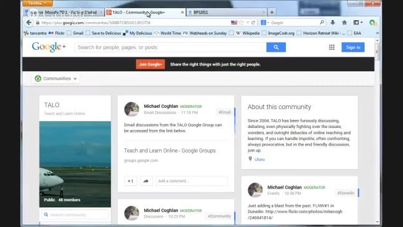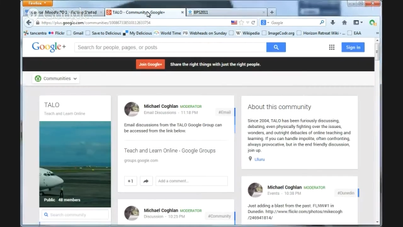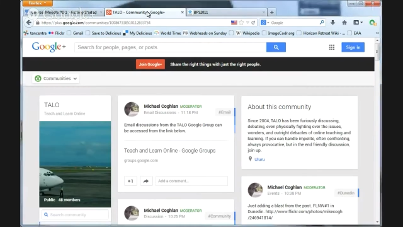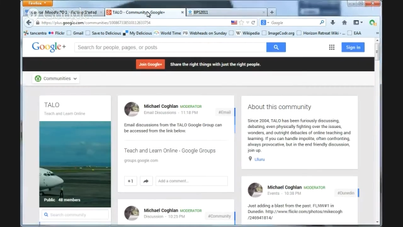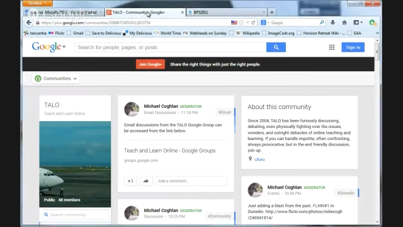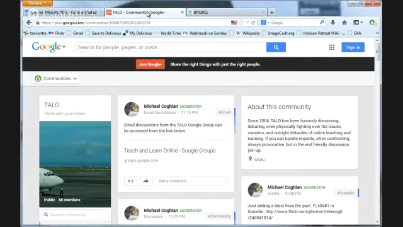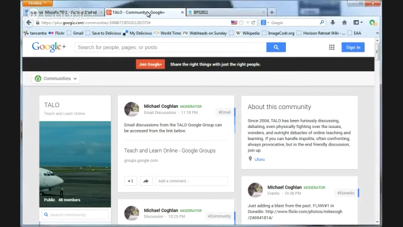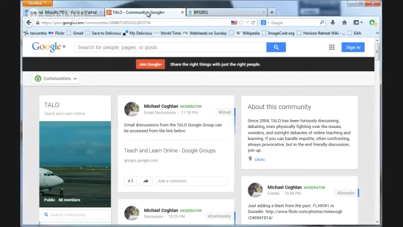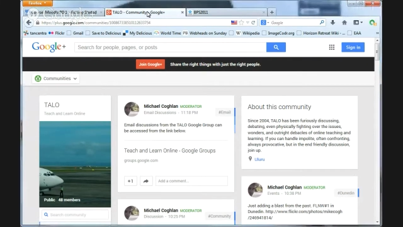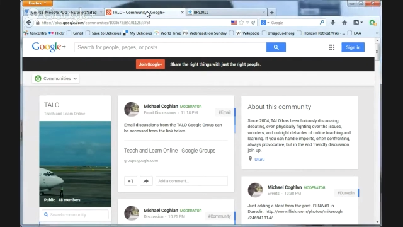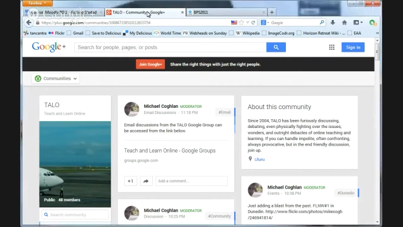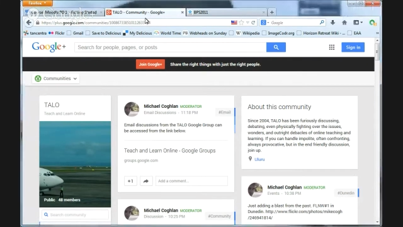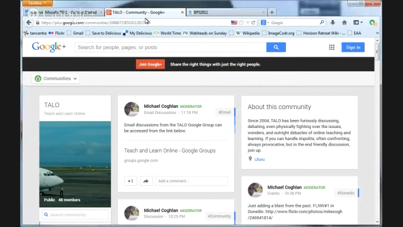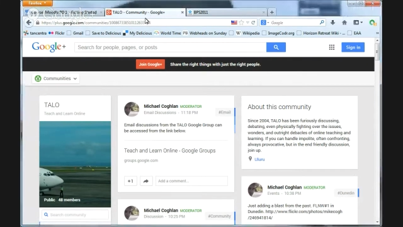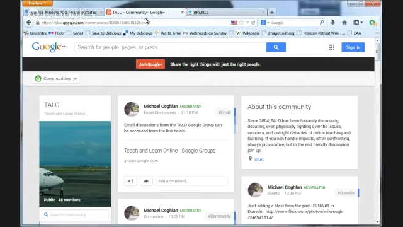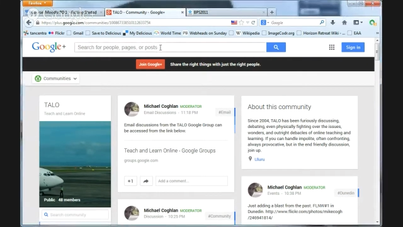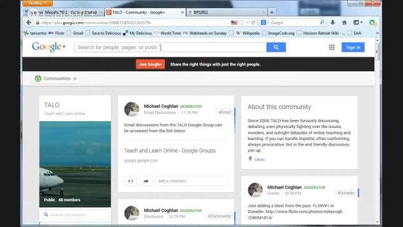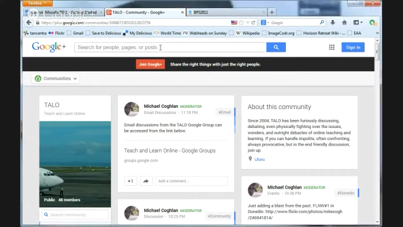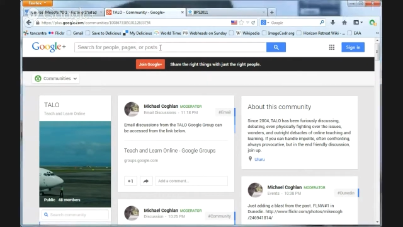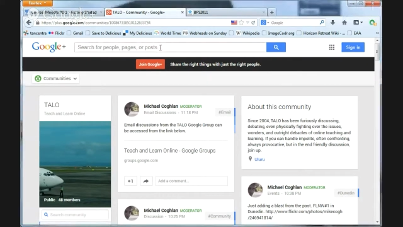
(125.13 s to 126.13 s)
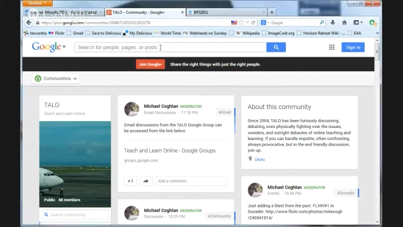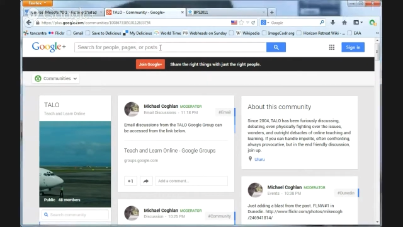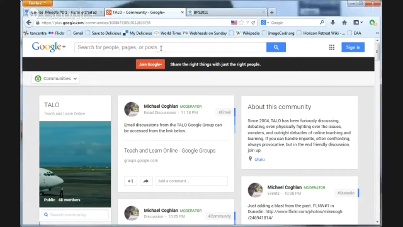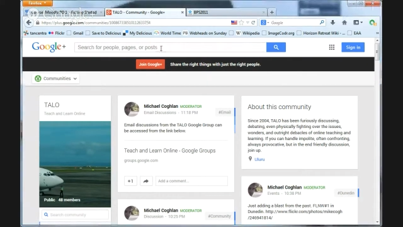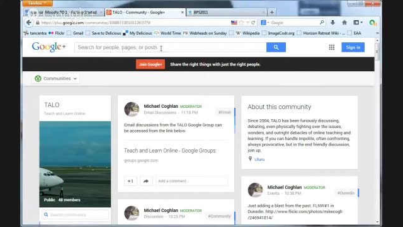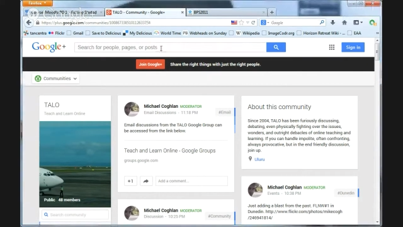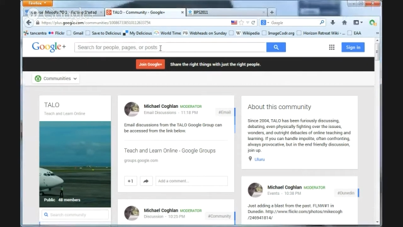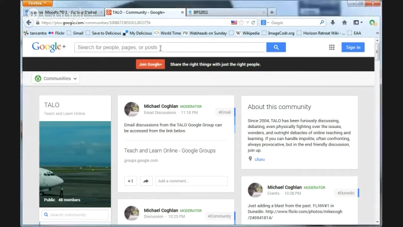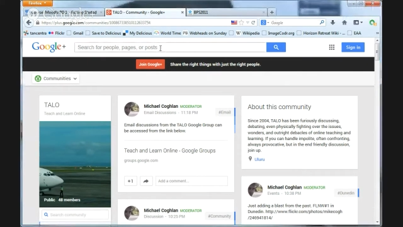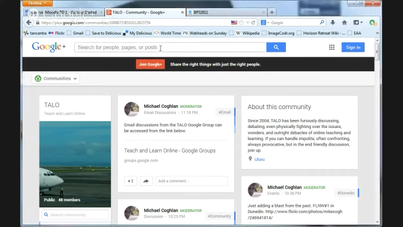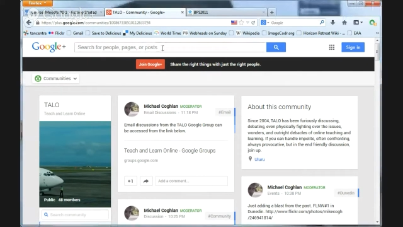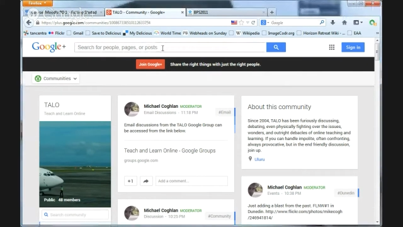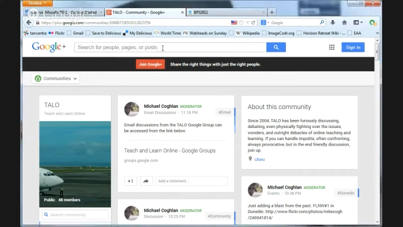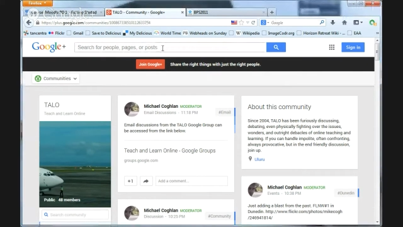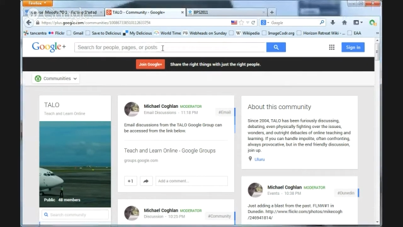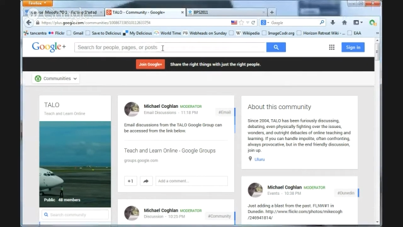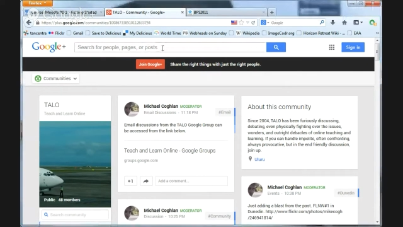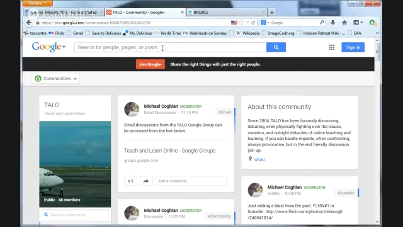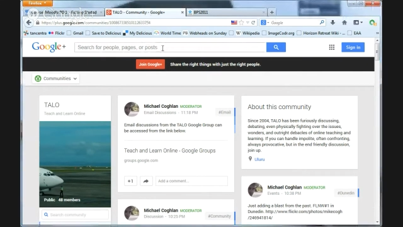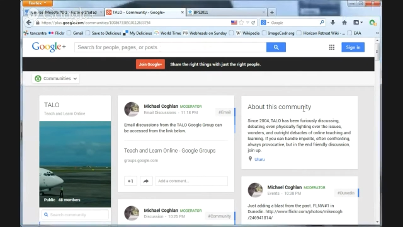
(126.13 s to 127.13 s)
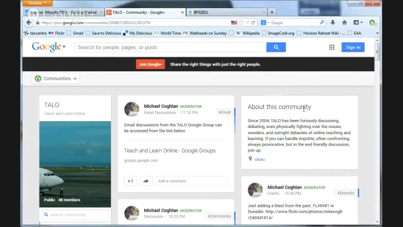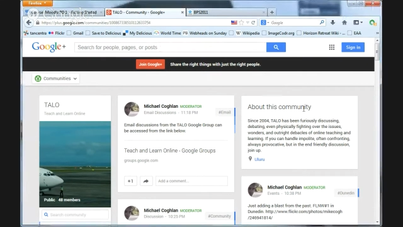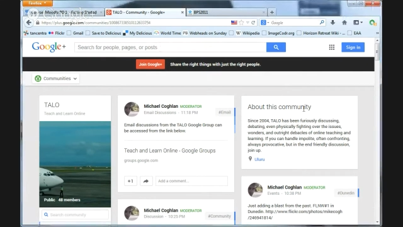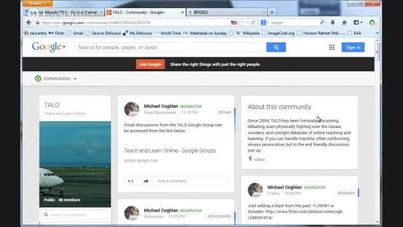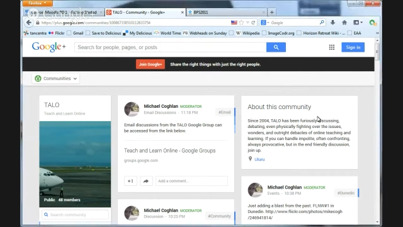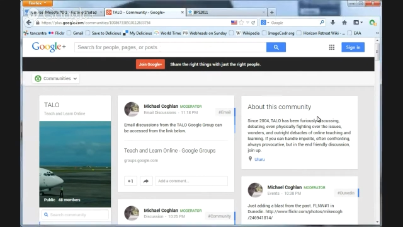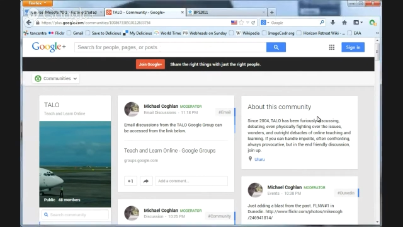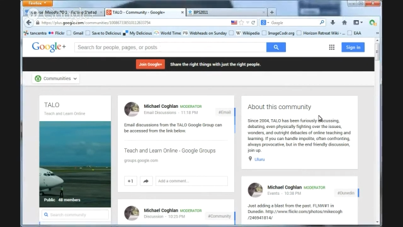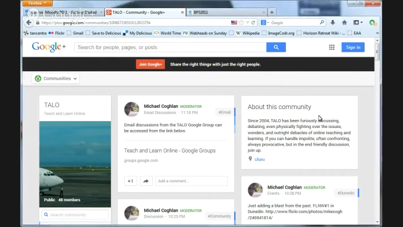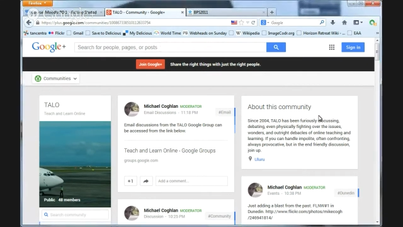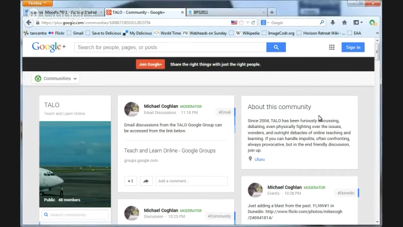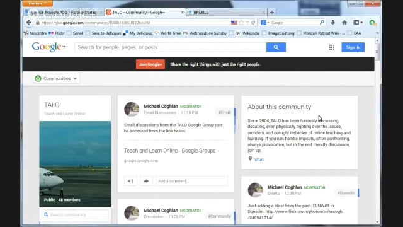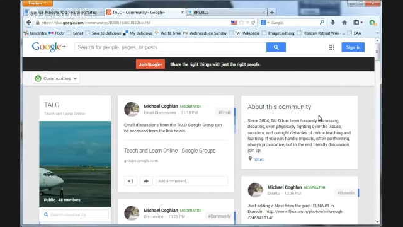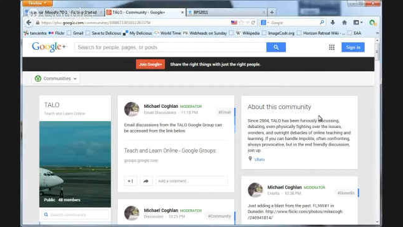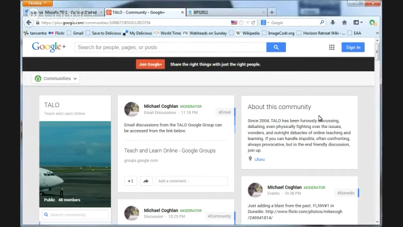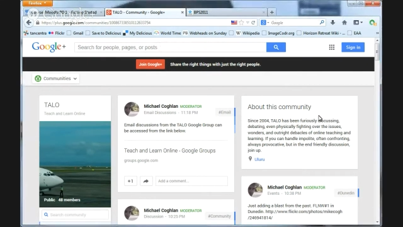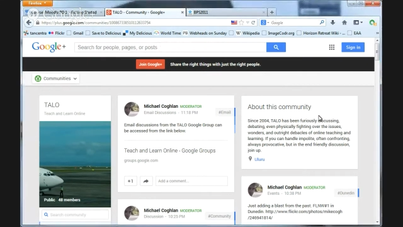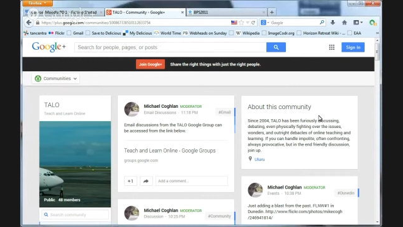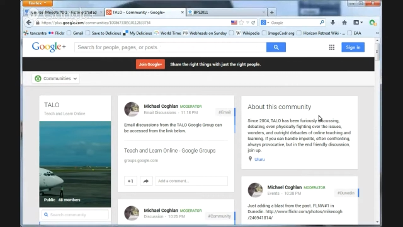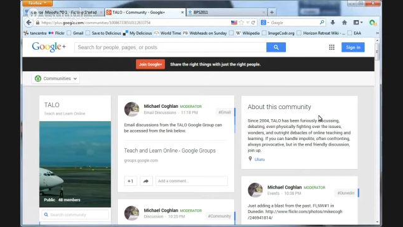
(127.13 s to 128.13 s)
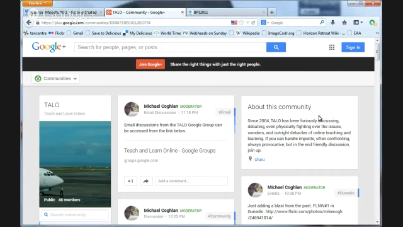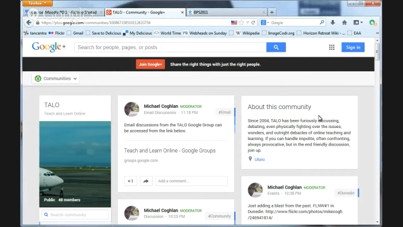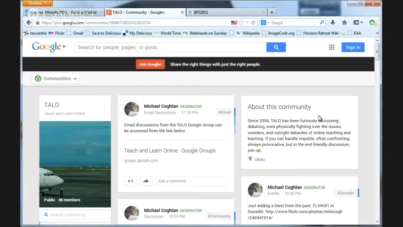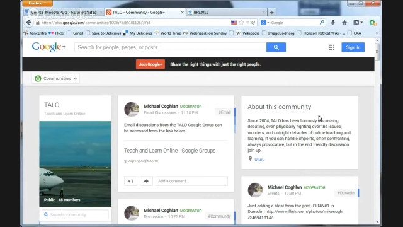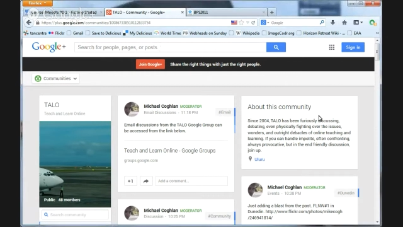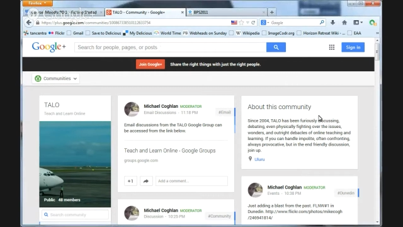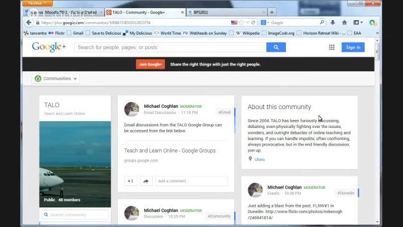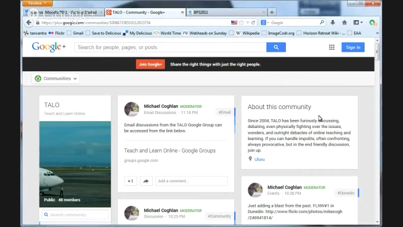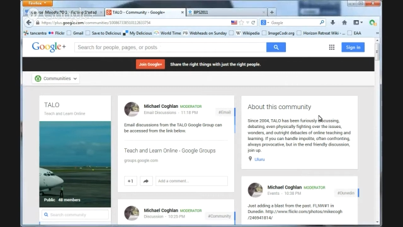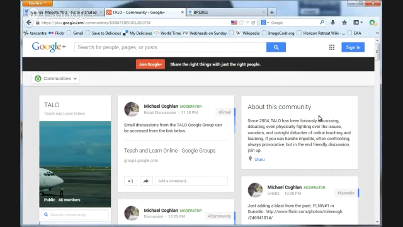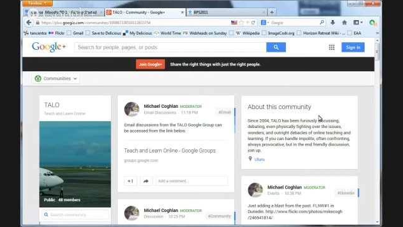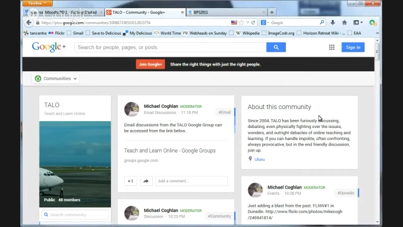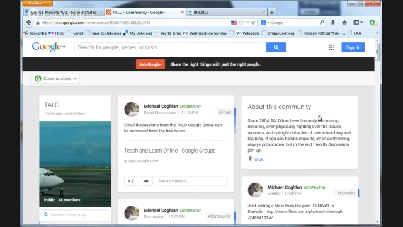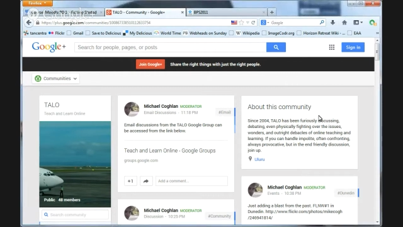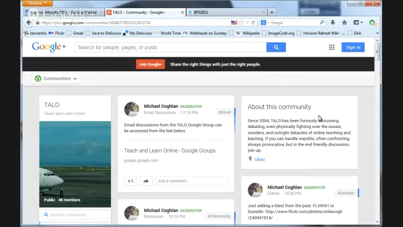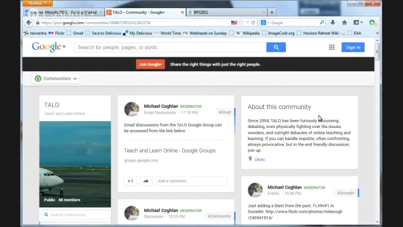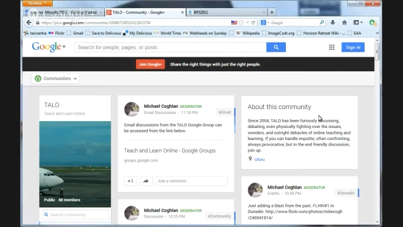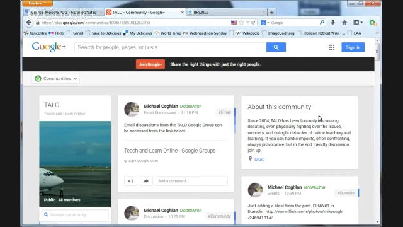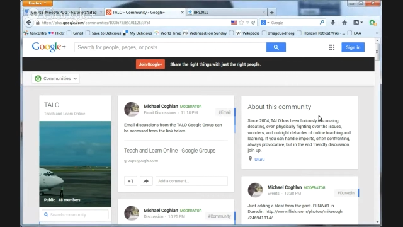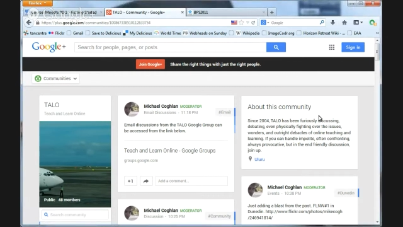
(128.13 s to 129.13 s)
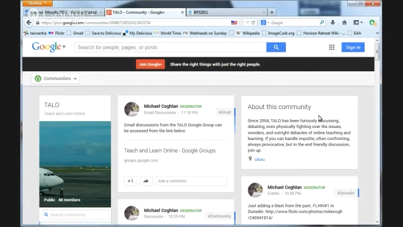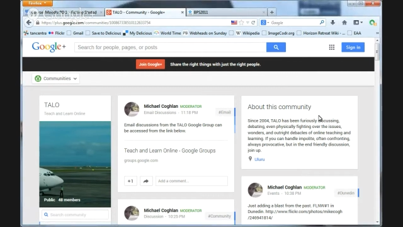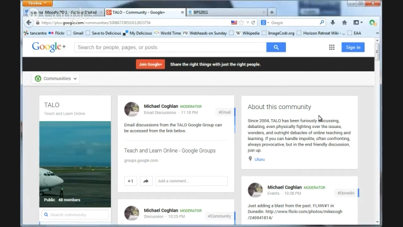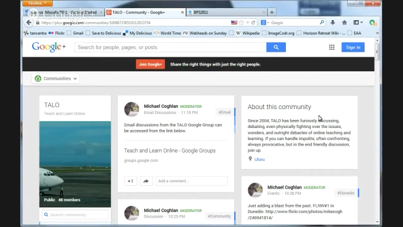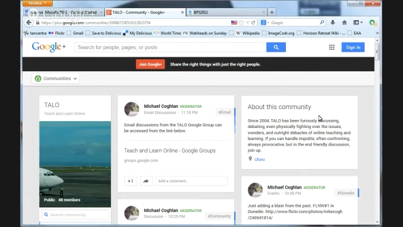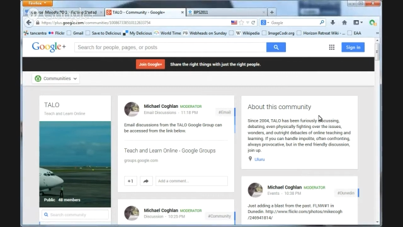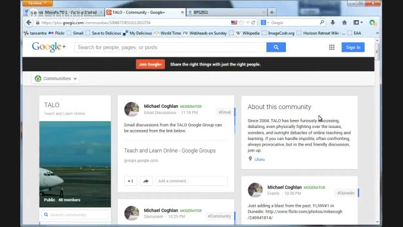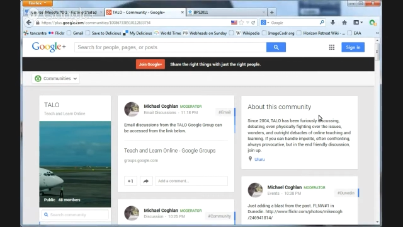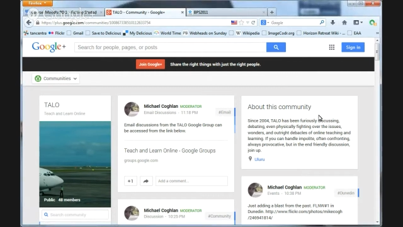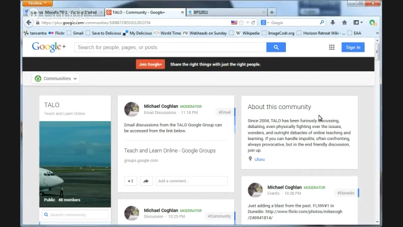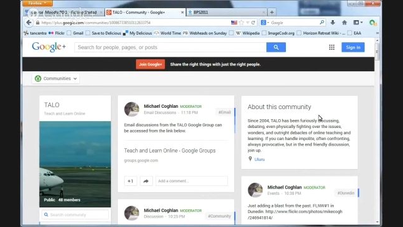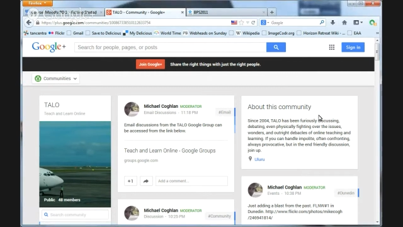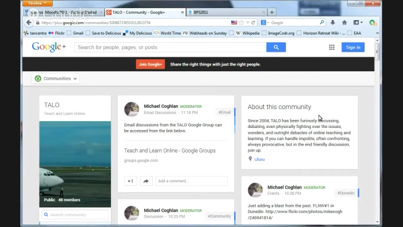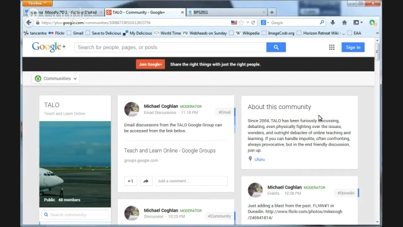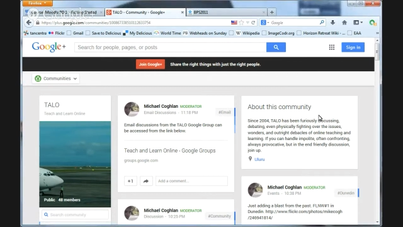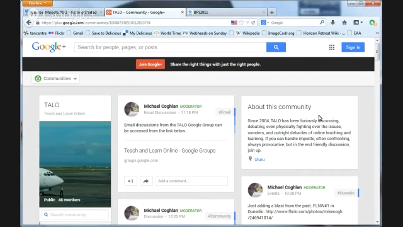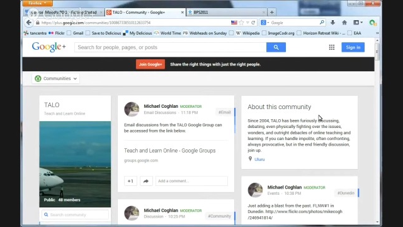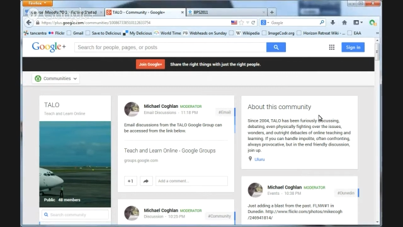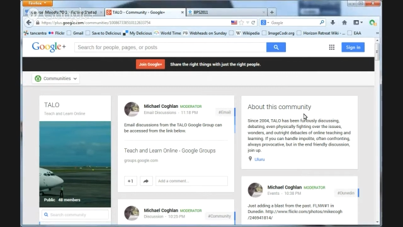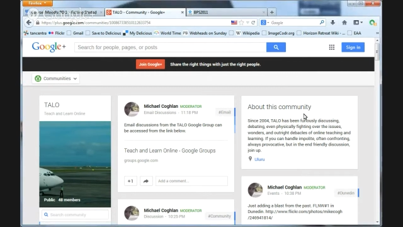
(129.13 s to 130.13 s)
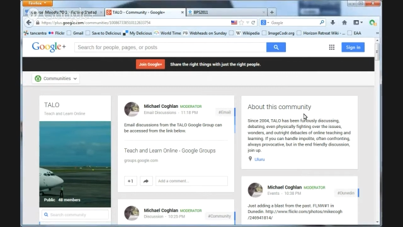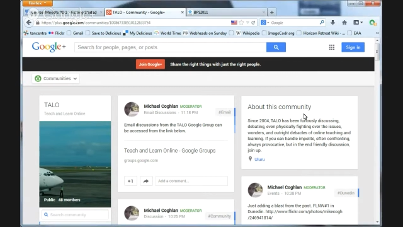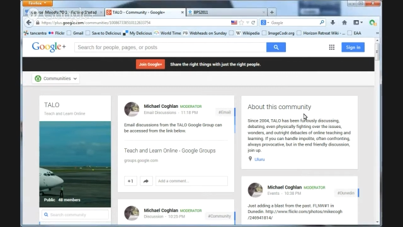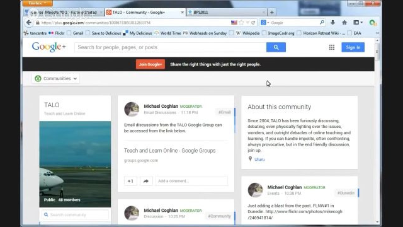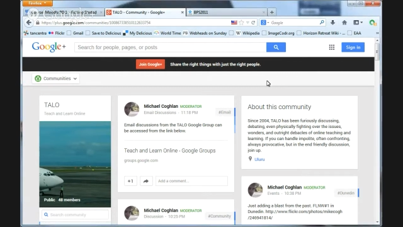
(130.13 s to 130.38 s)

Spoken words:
[unreadable: no face in view]